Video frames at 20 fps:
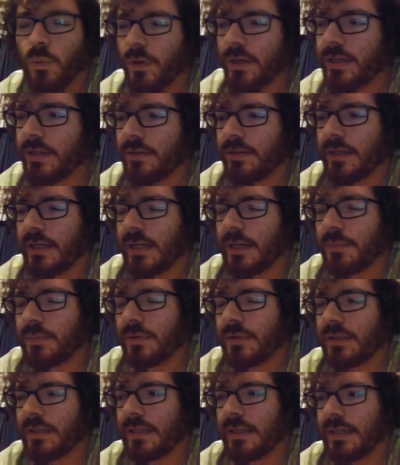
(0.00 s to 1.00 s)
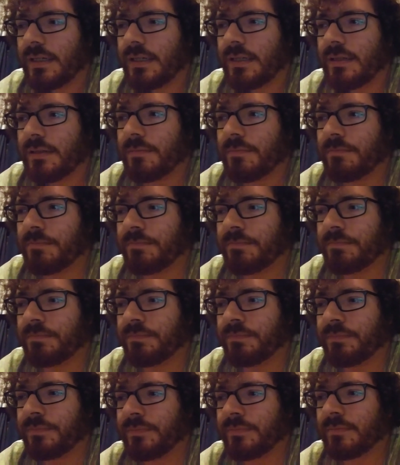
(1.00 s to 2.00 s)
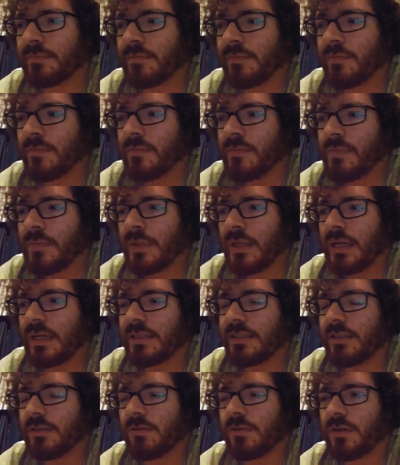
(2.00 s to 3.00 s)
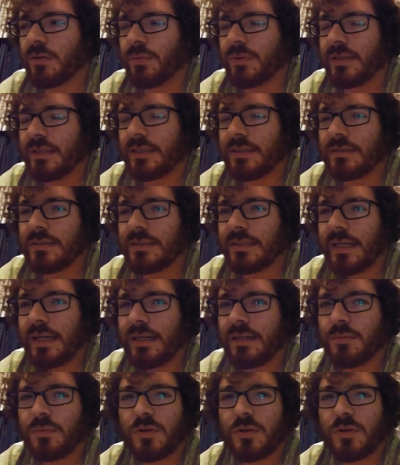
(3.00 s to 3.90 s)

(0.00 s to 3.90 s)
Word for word: weird happened, and I still don't completely understand it,